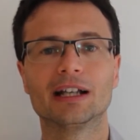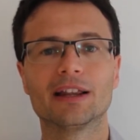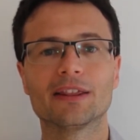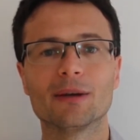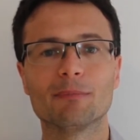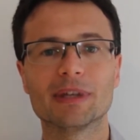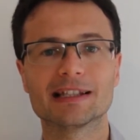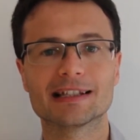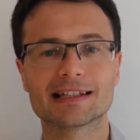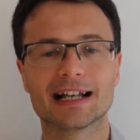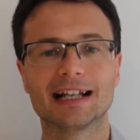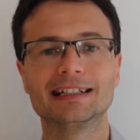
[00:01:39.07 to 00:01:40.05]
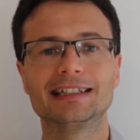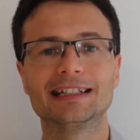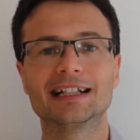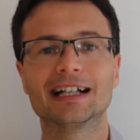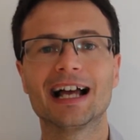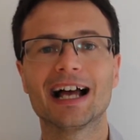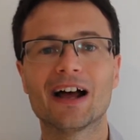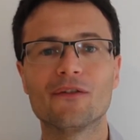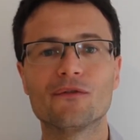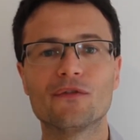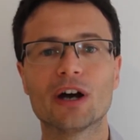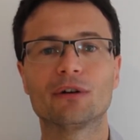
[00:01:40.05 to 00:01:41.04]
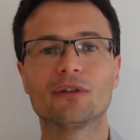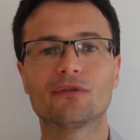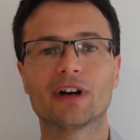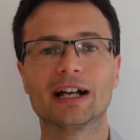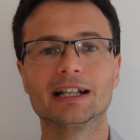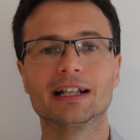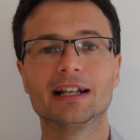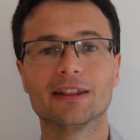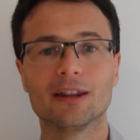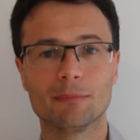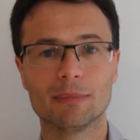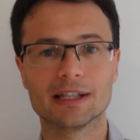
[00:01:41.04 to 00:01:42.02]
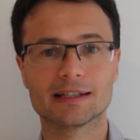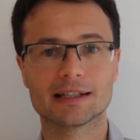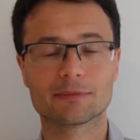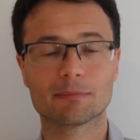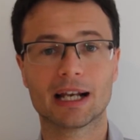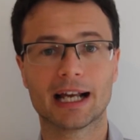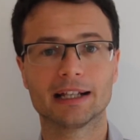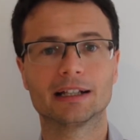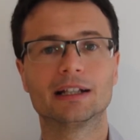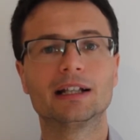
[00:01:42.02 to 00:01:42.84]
their business idea and verify their business plan.